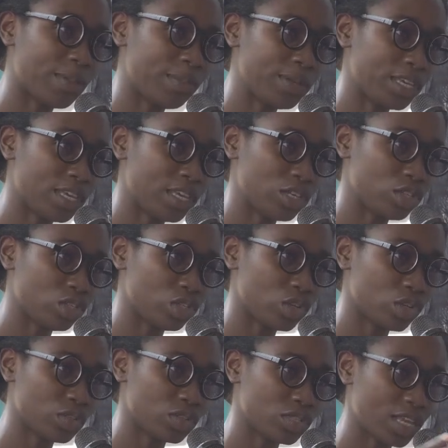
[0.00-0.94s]

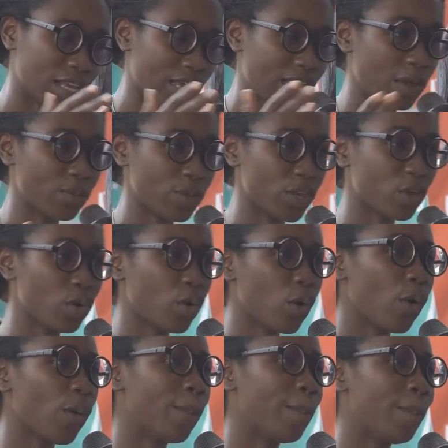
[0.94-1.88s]
applications. Like, can we
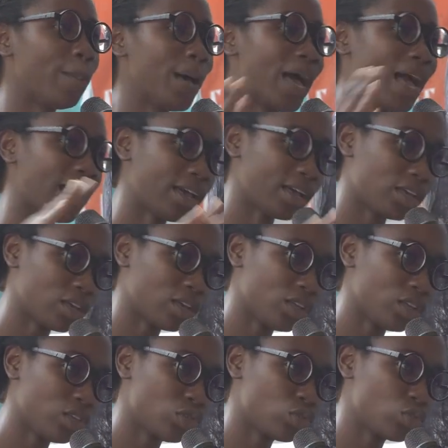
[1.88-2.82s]
go back
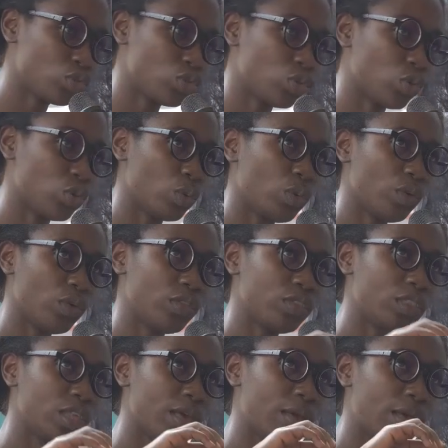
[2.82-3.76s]
to
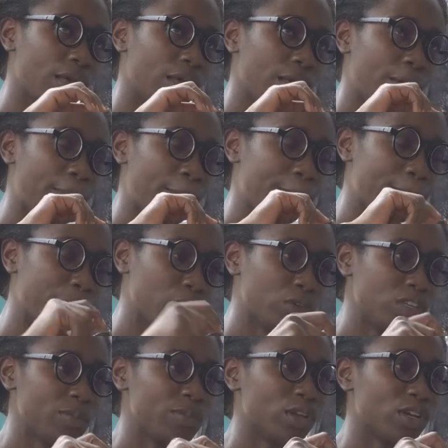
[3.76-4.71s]
the
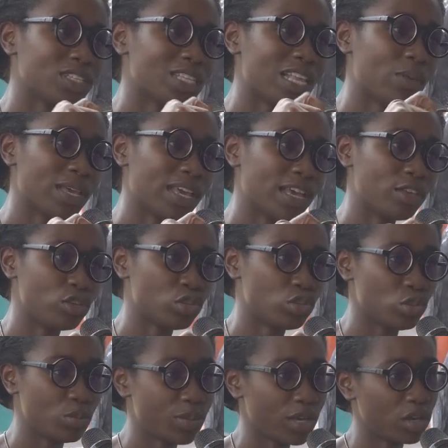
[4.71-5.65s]
building blocks that we can
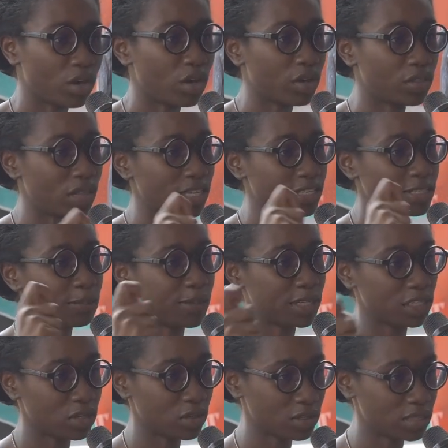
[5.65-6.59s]
use to make other
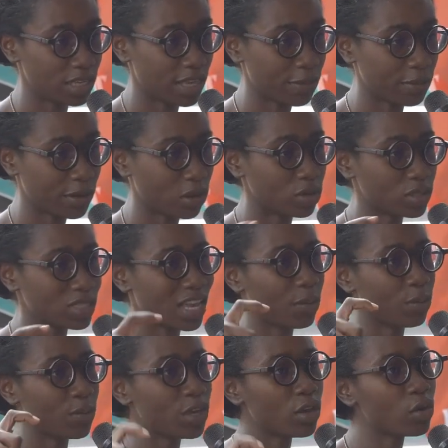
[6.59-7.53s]
specialty chemicals?
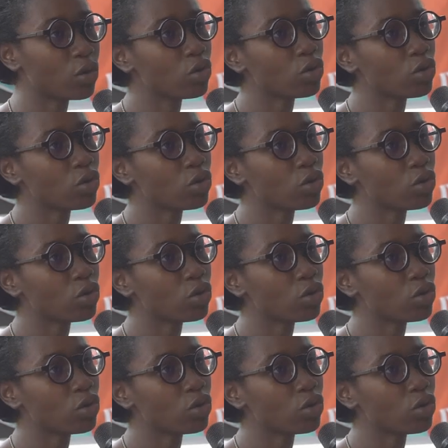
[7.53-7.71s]
Can we